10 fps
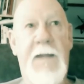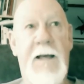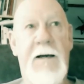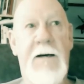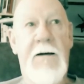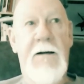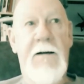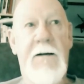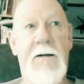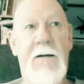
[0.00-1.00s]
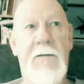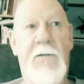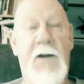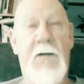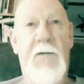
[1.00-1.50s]
uh,
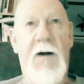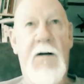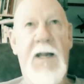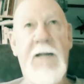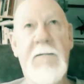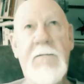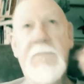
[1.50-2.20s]
fear of falling